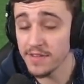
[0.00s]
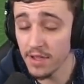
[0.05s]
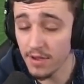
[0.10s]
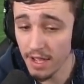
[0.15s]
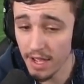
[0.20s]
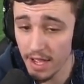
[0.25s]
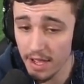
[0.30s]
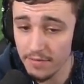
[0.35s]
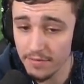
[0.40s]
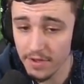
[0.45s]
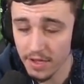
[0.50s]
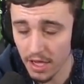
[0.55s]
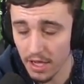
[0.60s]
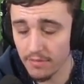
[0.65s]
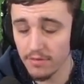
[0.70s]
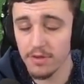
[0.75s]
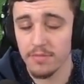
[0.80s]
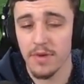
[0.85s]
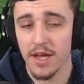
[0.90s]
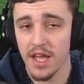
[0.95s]
Now, I have
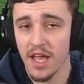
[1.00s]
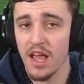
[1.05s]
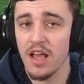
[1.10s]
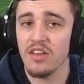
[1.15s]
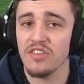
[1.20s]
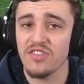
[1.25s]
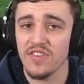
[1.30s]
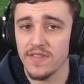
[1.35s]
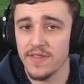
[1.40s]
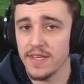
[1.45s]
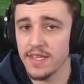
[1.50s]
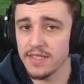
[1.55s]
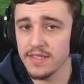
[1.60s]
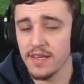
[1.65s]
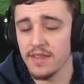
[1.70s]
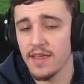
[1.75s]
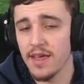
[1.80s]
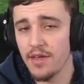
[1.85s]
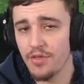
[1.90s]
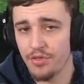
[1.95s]
covered my house and things
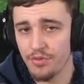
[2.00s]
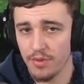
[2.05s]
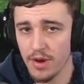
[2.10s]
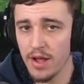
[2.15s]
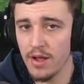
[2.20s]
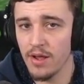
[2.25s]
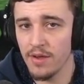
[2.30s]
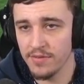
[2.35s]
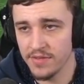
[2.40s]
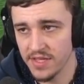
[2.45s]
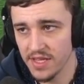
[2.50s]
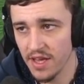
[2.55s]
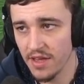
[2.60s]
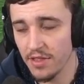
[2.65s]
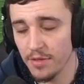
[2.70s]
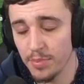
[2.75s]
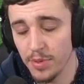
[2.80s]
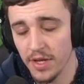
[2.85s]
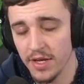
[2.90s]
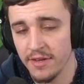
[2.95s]
like that throughout, obviously,
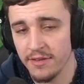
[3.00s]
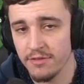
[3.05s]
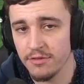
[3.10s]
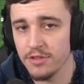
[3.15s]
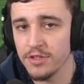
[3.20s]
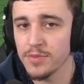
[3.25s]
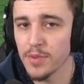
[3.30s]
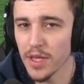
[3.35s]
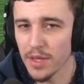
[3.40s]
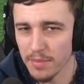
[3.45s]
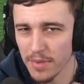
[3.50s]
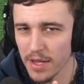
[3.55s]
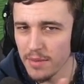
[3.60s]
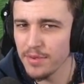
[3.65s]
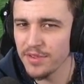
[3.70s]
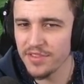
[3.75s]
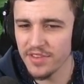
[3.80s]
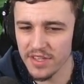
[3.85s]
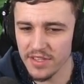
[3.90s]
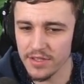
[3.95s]
other playthroughs, but there may
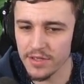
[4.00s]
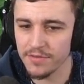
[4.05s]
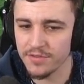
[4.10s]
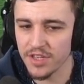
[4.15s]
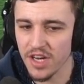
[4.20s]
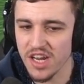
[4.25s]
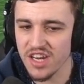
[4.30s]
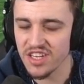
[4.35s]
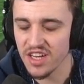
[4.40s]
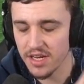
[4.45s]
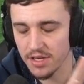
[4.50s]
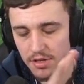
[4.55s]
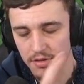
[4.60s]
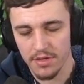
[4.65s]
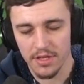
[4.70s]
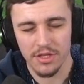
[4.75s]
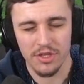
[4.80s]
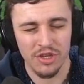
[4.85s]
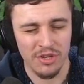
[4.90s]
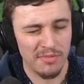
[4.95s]
be things that have changed. I don't
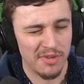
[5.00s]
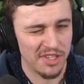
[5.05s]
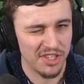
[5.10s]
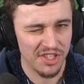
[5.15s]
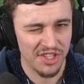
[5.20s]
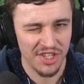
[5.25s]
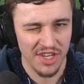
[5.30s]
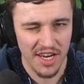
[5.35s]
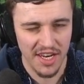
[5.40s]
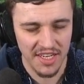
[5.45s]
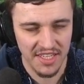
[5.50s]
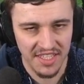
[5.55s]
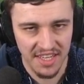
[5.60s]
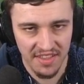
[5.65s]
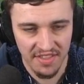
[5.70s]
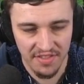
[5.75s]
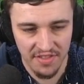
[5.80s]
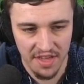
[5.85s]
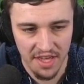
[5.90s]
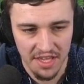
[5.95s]
think too much has changed
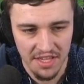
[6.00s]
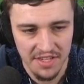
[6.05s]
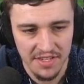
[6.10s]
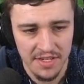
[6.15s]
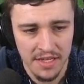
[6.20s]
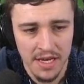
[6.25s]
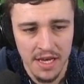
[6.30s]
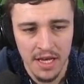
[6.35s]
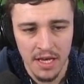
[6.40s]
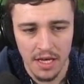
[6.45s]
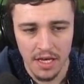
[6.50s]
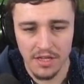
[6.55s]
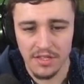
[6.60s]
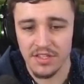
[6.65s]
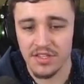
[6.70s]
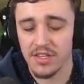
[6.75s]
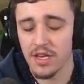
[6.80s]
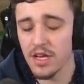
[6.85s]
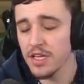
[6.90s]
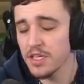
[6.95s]
in this as
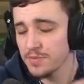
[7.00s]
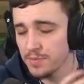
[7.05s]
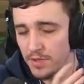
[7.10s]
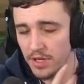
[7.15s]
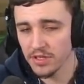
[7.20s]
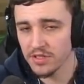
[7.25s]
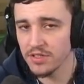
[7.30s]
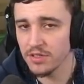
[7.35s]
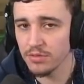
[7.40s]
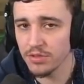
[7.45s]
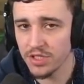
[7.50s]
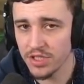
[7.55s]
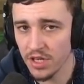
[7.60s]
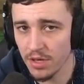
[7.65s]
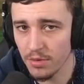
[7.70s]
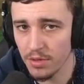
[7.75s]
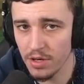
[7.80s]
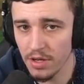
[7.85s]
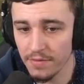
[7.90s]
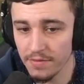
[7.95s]
such, but I'll still
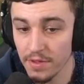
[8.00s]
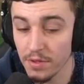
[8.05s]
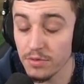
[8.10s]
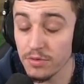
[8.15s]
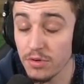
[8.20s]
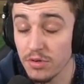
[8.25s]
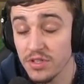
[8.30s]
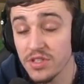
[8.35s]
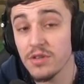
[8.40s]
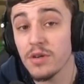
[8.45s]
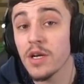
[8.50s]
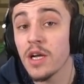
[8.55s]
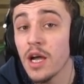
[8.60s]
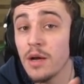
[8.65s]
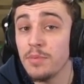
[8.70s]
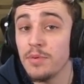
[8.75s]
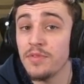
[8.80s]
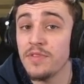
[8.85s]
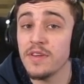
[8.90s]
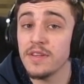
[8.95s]
show it off. There were also a
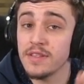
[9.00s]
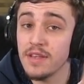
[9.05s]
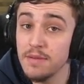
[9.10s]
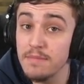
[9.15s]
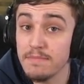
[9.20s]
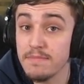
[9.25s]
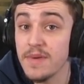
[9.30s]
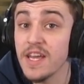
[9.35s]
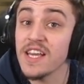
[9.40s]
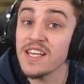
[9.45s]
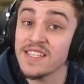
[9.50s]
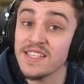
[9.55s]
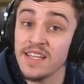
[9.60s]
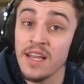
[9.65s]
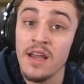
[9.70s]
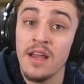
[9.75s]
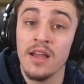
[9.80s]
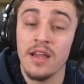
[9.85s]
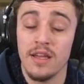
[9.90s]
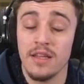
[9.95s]
couple things I missed
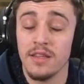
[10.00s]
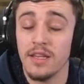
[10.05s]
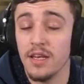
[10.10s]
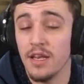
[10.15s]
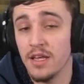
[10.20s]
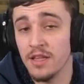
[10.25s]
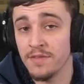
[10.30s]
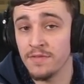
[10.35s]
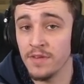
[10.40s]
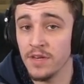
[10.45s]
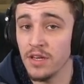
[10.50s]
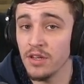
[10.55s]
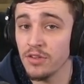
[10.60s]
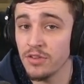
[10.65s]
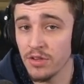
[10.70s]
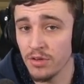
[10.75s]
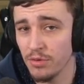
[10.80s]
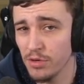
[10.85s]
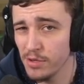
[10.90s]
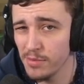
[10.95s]
in the last video,
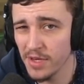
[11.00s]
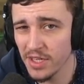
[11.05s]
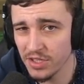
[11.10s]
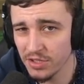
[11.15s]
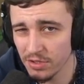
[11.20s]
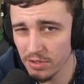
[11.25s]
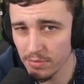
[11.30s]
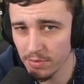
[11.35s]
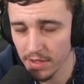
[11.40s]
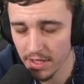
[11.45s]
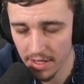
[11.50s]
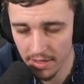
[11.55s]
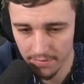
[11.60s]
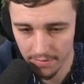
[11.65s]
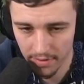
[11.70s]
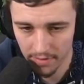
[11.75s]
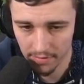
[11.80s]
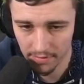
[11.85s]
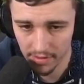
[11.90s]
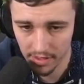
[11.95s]
so I want to make sure that we
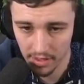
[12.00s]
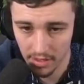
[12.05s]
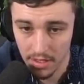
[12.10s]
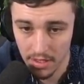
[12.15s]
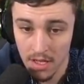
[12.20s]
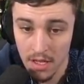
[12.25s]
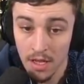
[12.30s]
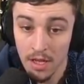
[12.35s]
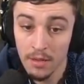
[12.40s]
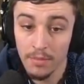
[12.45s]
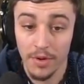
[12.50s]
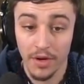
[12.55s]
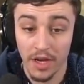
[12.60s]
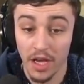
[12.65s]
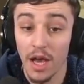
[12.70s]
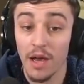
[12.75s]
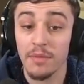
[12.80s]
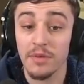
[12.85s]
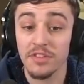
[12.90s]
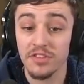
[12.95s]
cover everything. But
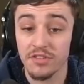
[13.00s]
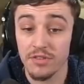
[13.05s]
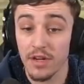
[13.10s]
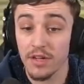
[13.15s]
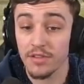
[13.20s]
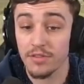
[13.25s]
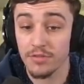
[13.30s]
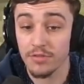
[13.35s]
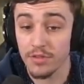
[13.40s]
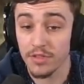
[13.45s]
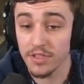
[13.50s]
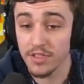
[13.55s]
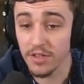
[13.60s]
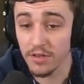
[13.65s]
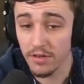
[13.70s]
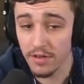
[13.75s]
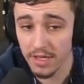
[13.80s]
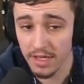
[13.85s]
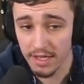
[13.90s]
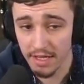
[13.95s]
coming straight through the
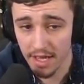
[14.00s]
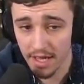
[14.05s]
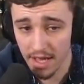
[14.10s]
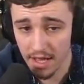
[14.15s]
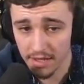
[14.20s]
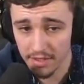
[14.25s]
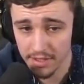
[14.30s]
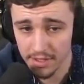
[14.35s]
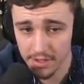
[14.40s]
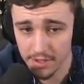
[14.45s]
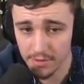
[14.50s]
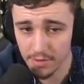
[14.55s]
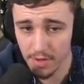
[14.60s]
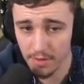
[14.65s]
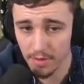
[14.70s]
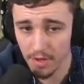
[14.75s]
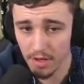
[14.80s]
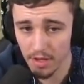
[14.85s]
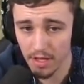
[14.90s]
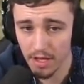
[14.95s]
door in the house, this is what
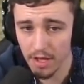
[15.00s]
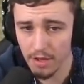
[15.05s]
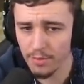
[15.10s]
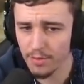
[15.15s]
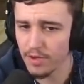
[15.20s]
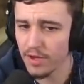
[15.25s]
we've got going.